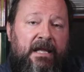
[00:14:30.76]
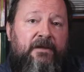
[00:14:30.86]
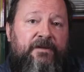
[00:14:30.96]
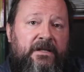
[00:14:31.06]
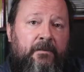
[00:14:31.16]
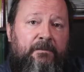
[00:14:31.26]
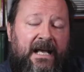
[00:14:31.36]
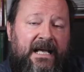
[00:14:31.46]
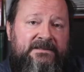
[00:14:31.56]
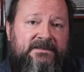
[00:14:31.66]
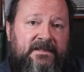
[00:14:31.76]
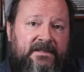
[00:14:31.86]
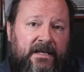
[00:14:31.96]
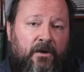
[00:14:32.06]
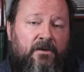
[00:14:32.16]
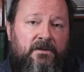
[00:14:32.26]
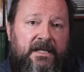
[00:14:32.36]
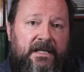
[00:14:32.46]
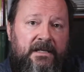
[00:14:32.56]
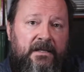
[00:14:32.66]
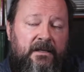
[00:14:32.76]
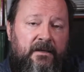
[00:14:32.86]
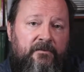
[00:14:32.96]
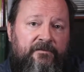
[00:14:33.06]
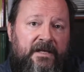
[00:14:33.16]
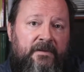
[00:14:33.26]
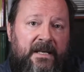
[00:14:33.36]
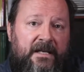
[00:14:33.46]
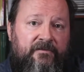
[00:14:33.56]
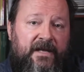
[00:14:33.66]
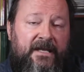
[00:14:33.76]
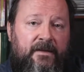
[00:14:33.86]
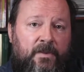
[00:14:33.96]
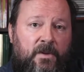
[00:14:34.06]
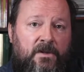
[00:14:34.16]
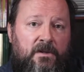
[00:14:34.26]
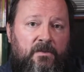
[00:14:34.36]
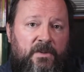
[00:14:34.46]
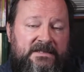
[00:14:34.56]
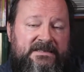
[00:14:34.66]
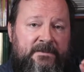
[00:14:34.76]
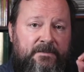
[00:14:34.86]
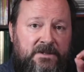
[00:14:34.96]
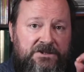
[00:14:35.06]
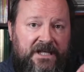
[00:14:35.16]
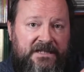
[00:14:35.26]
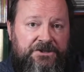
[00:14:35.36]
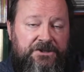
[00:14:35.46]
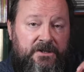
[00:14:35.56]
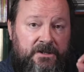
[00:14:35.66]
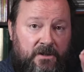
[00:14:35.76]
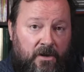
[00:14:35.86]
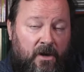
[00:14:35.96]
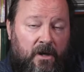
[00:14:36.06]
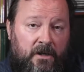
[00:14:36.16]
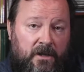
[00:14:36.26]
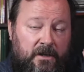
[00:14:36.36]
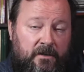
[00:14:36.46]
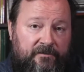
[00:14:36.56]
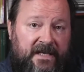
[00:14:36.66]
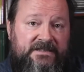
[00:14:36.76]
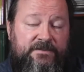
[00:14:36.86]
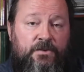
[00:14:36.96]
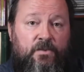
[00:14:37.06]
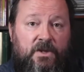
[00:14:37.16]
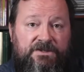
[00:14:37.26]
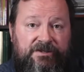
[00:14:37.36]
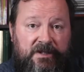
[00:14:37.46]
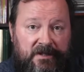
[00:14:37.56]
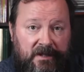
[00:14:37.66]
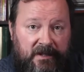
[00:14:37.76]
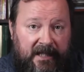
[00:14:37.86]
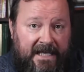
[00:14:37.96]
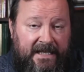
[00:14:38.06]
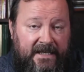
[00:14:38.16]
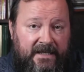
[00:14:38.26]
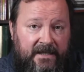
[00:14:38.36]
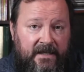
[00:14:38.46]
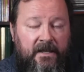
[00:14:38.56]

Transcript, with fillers: if in the past the only feedback available with a simple gesture on Facebook was the like,